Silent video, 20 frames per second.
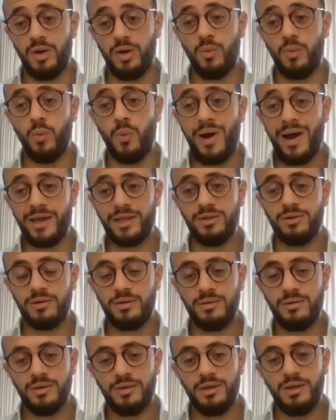
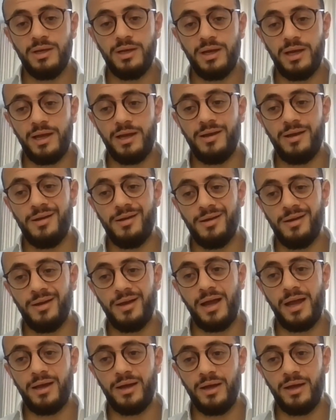wider,
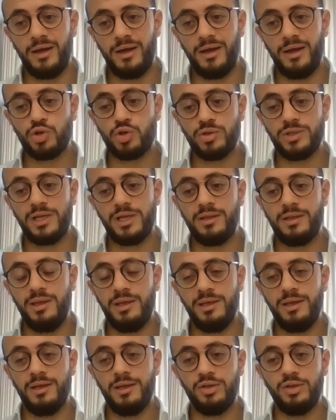I'm sure that
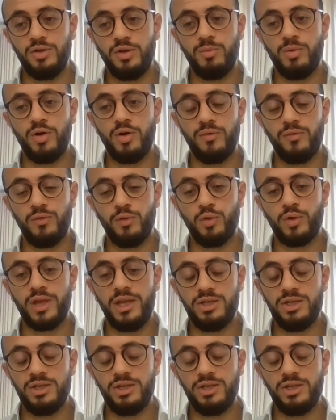the number of
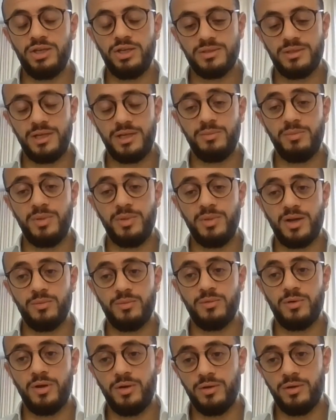locations that
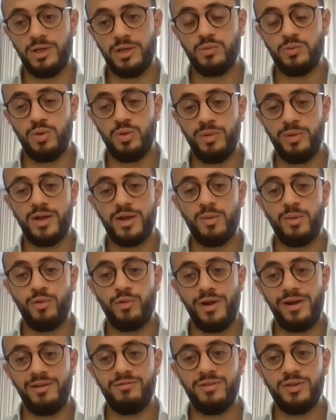will become
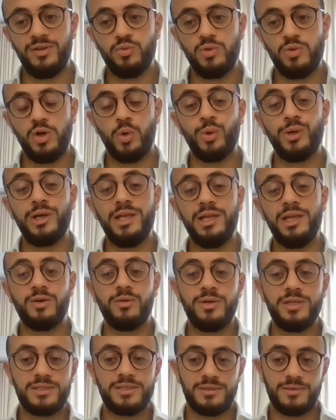relevant will only
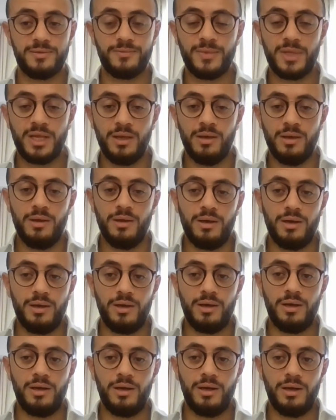increase.
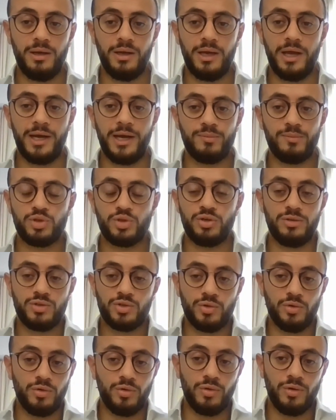And I'm sure,
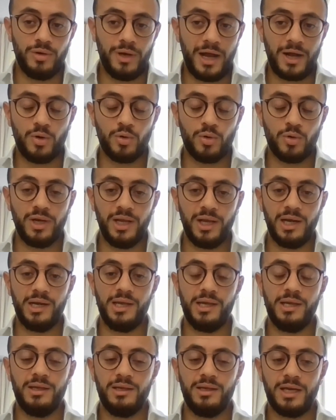so
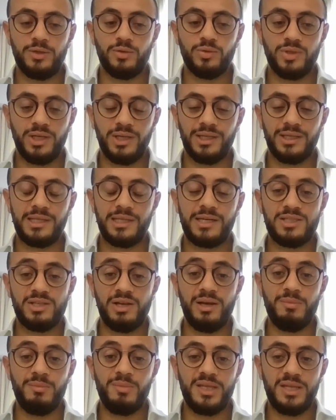accordingly, I don't think that there is
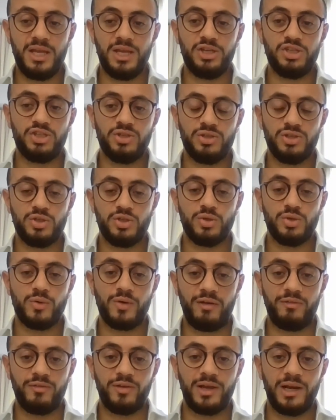a limitation
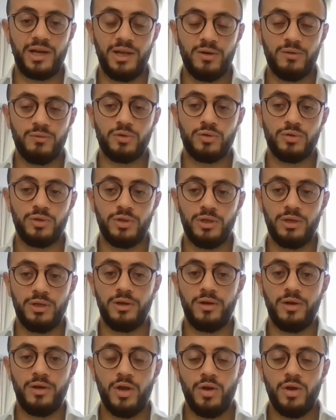geographically over the
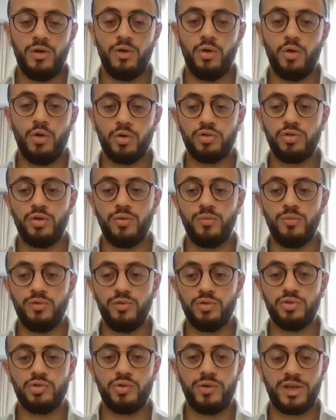long-term
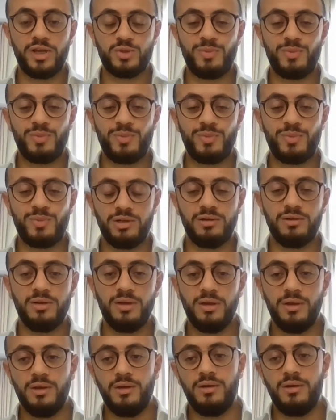future expansion
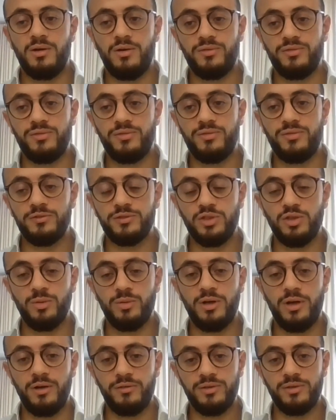of
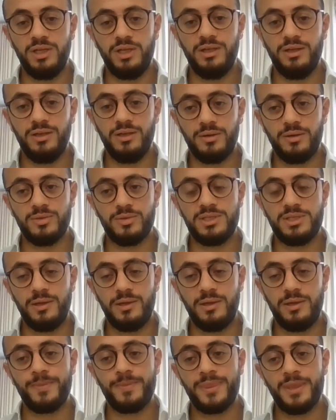the I would
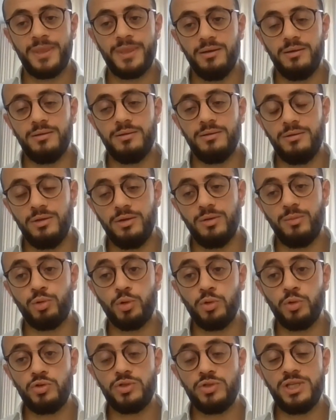say the
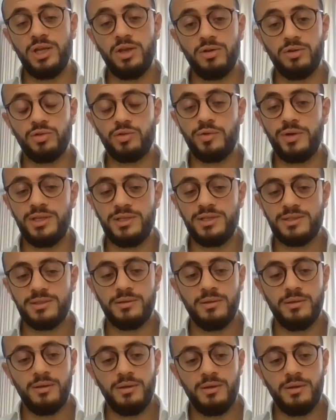producing countries,